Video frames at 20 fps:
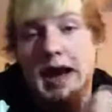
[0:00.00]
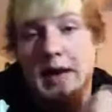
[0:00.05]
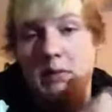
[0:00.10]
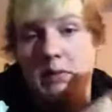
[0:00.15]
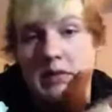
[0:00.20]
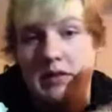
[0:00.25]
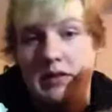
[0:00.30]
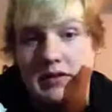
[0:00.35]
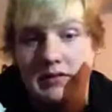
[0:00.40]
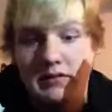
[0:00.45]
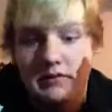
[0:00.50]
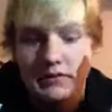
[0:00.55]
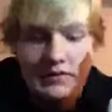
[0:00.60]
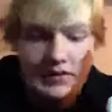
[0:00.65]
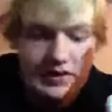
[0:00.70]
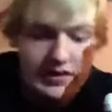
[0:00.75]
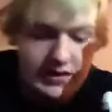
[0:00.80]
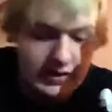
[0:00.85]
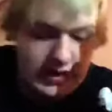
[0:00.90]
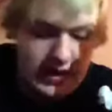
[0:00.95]
I would
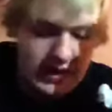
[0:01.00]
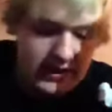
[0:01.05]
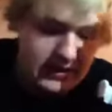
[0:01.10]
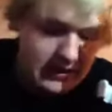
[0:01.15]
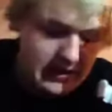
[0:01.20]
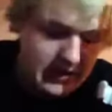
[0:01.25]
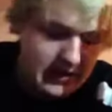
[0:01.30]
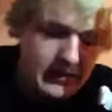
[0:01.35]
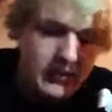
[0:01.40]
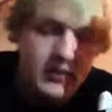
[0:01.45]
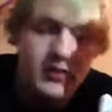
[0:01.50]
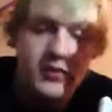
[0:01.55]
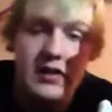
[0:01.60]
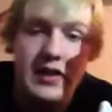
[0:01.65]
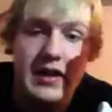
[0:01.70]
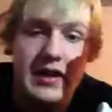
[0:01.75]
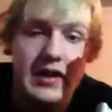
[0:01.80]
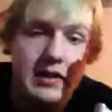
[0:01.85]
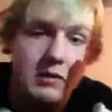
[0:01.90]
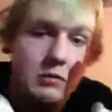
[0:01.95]
suggest this
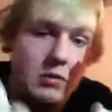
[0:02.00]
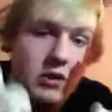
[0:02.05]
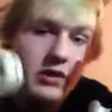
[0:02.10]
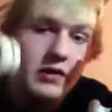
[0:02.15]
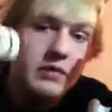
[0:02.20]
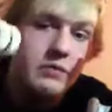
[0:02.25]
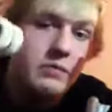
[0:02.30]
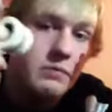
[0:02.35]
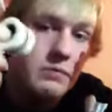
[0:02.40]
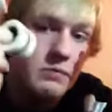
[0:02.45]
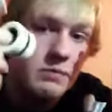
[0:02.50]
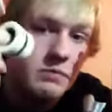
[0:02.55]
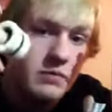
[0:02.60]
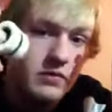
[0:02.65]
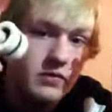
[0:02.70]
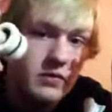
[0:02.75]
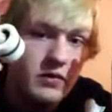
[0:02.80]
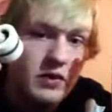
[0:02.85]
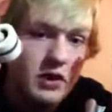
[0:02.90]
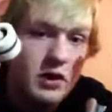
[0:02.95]
to anyone.
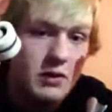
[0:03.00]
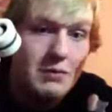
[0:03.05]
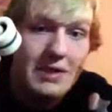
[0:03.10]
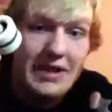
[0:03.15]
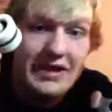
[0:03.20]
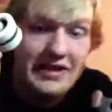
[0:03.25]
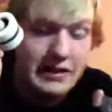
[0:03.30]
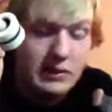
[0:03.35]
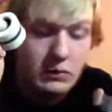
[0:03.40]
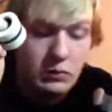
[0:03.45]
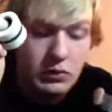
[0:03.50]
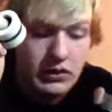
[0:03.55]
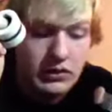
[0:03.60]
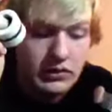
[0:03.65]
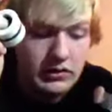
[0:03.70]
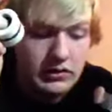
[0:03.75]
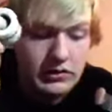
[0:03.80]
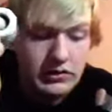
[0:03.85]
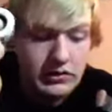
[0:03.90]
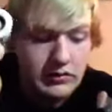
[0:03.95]
They're amazing
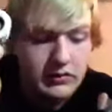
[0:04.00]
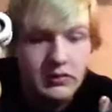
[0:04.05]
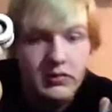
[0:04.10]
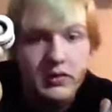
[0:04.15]
wheels.